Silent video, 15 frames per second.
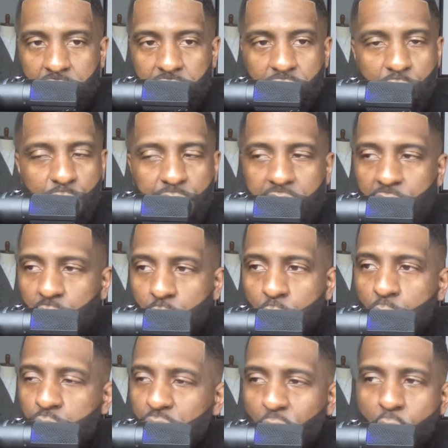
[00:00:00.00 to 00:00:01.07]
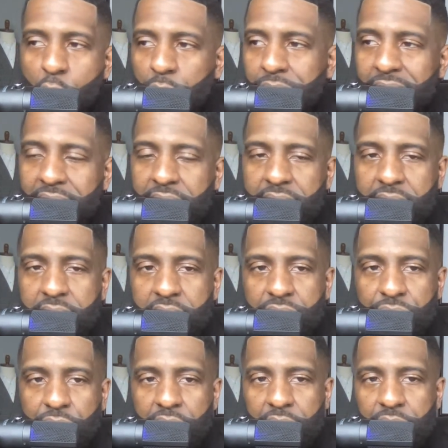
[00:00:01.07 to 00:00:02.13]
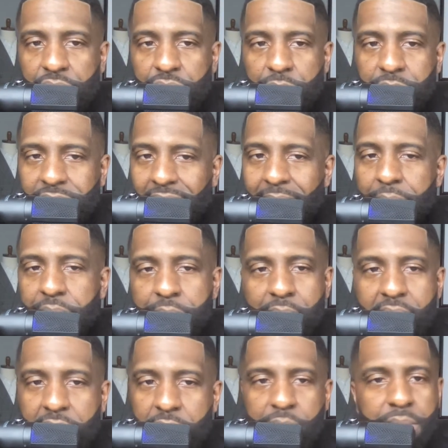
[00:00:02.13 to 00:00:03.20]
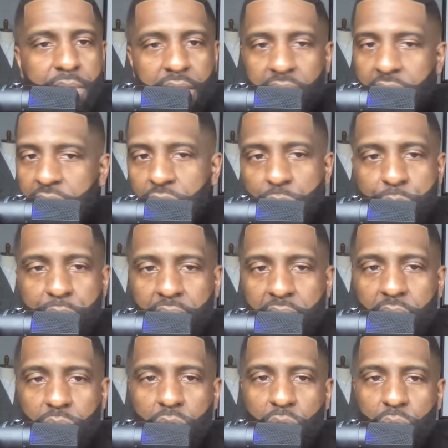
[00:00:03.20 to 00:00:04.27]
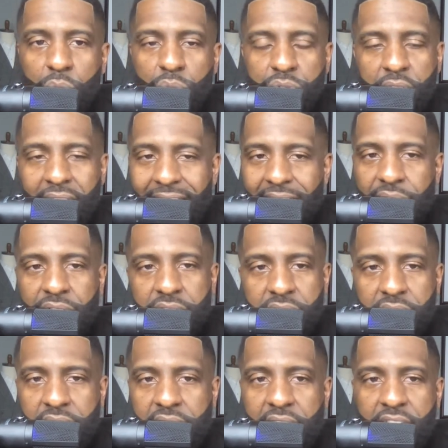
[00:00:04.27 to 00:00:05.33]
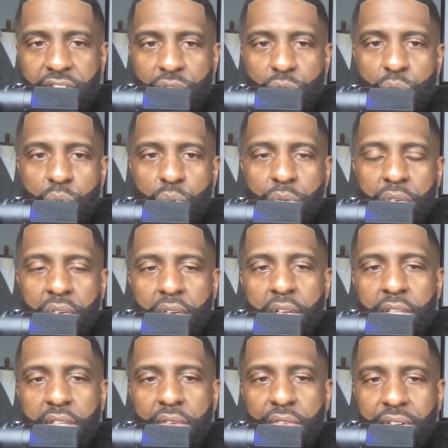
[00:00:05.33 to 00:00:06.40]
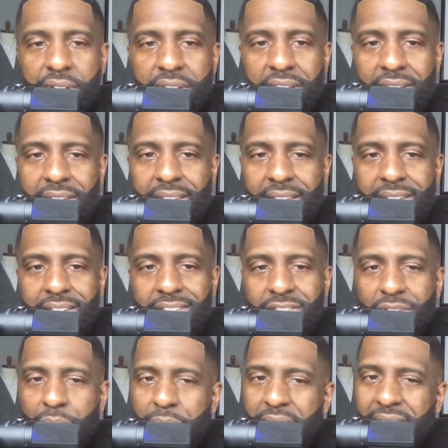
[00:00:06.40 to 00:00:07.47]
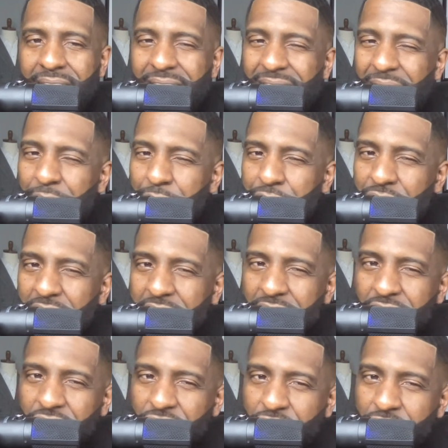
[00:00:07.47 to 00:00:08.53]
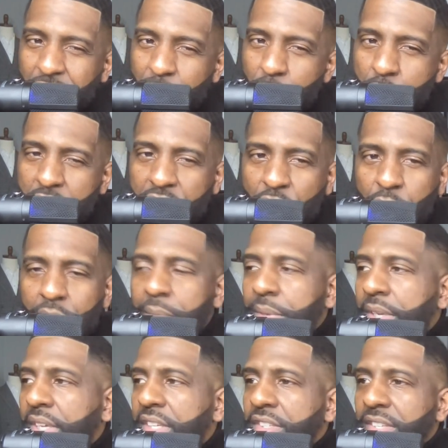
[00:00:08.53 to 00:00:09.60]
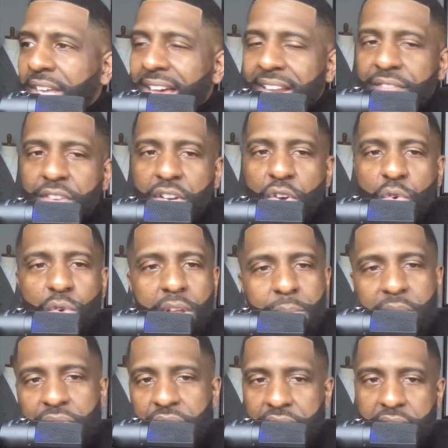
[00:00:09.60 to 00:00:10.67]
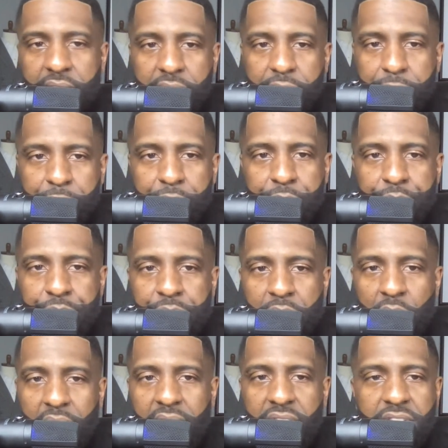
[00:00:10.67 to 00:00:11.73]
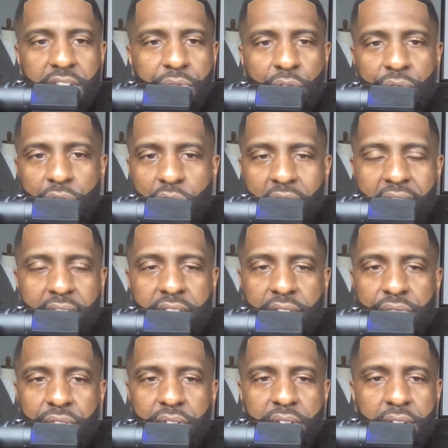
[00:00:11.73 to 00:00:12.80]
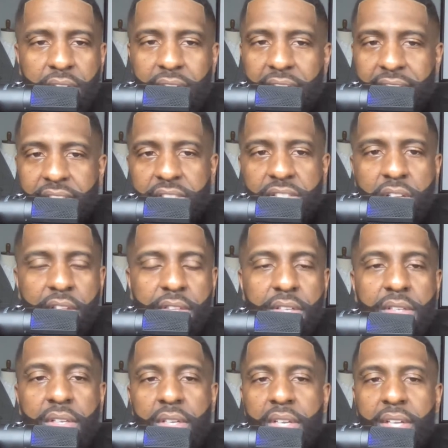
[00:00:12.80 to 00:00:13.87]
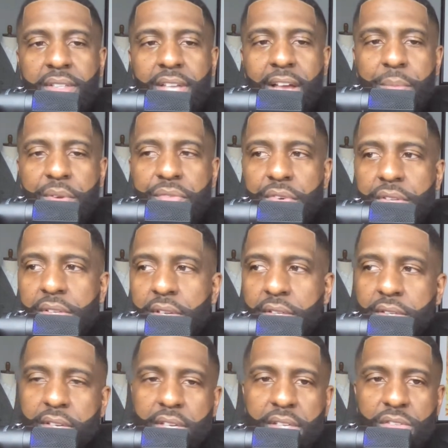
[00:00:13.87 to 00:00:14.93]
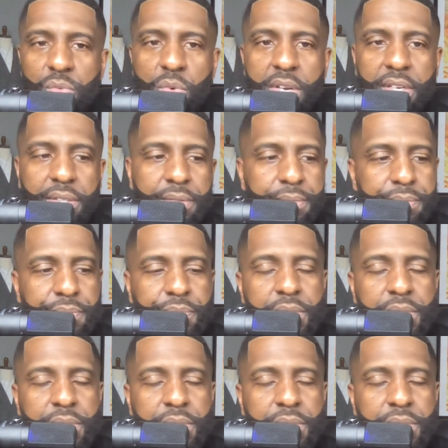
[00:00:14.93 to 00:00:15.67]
So you get rose all day in this fragrance. From top to bottom, you pick up rose. Obviously, it has oud. The vanilla in this, to me, gives a somewhat creamy, it's kind of a creamy vanilla. Right, there's different varieties of vanilla. That's just another topic for another day as well.